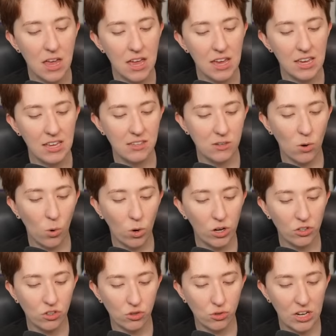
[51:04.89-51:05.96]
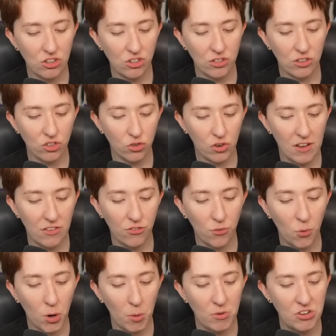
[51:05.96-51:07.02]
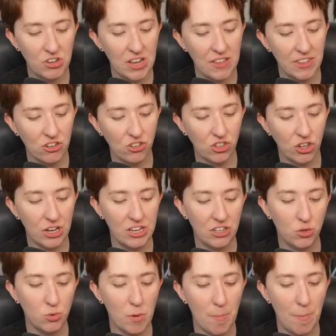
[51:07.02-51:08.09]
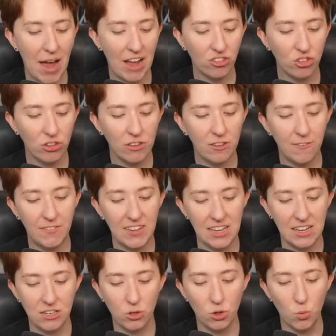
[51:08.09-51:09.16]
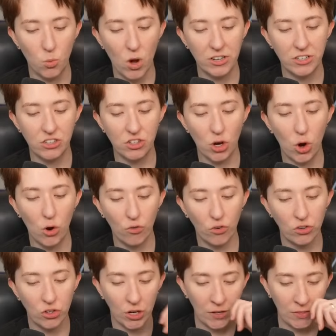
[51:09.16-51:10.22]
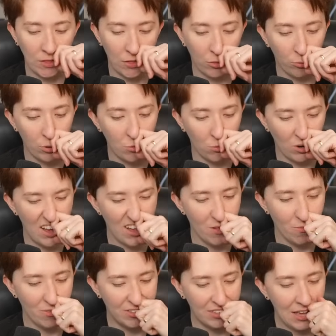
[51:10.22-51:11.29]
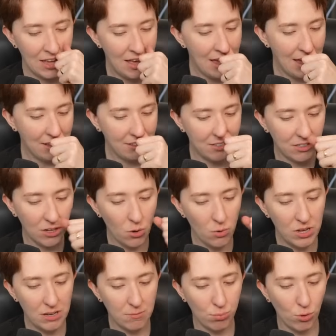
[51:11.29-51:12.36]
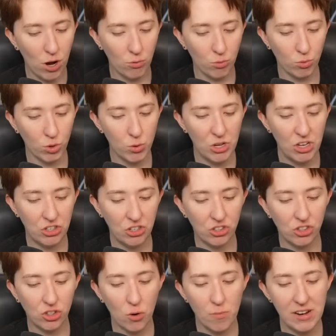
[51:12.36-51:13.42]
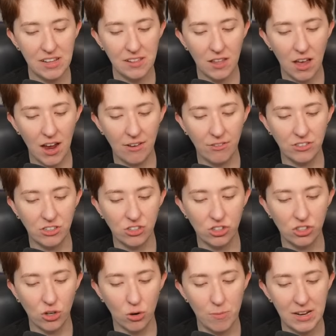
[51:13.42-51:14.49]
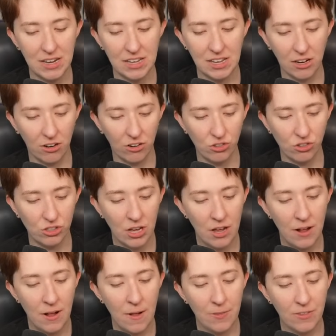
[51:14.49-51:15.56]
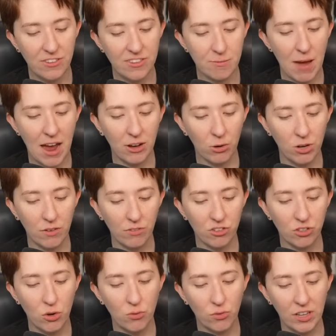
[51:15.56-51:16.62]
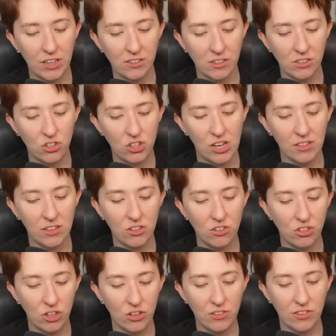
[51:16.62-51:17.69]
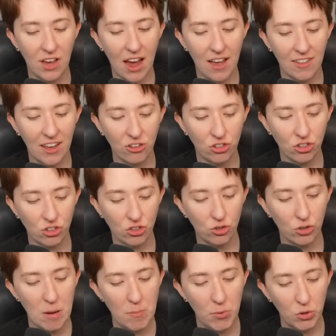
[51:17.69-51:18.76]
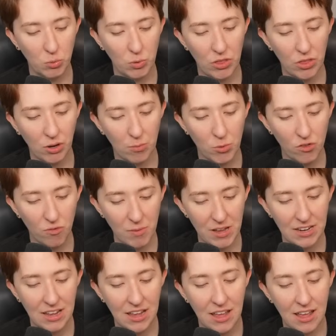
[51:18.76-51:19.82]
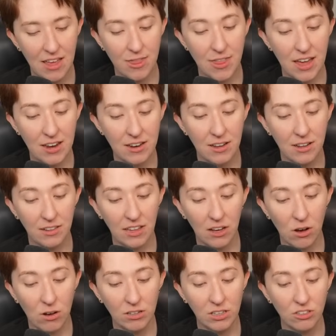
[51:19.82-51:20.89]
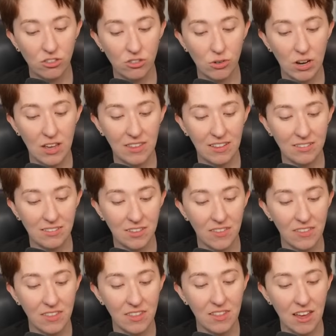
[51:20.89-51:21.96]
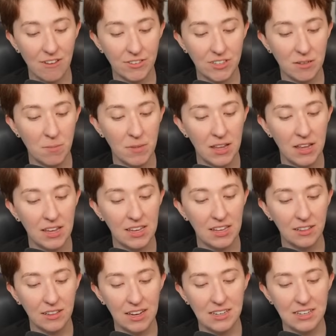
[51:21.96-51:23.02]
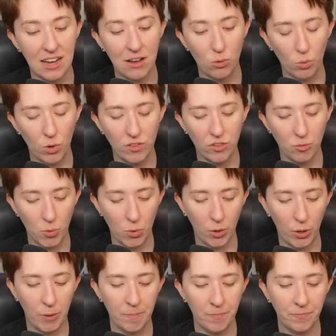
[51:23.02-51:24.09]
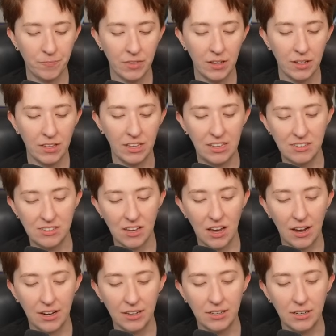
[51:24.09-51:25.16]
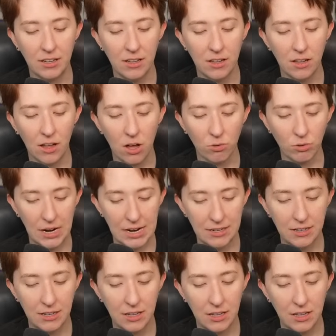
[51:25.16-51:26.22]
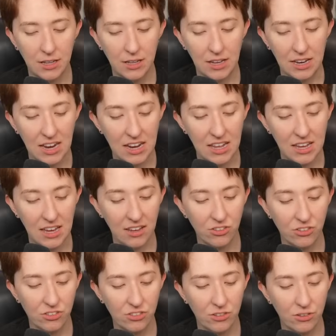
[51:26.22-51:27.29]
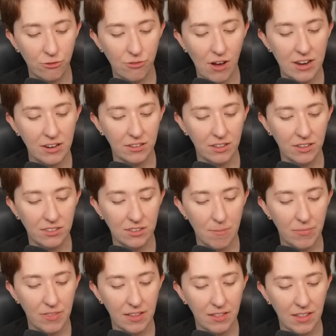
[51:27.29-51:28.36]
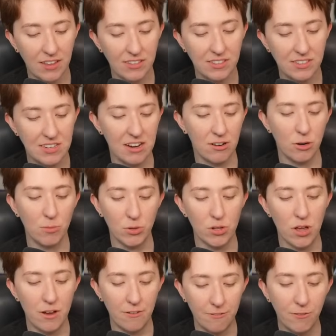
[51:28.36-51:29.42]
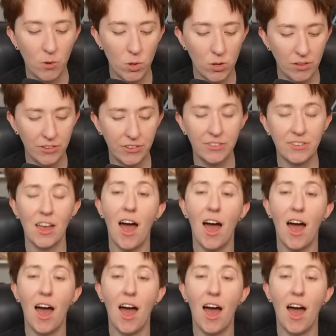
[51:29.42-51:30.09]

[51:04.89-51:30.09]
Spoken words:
His orchestrations transformed Qianlin into a matchless fiend who wanted to overturn the 3 realms, and so he'd brought ruin to so many lives in so many years. The smattering of snowflakes on Qianlin's eyelashes trembled with their movement. Then, like all his strength had suddenly left him, he lay down once more. He sighed. All right. In any case, finally something less terrible unfolds.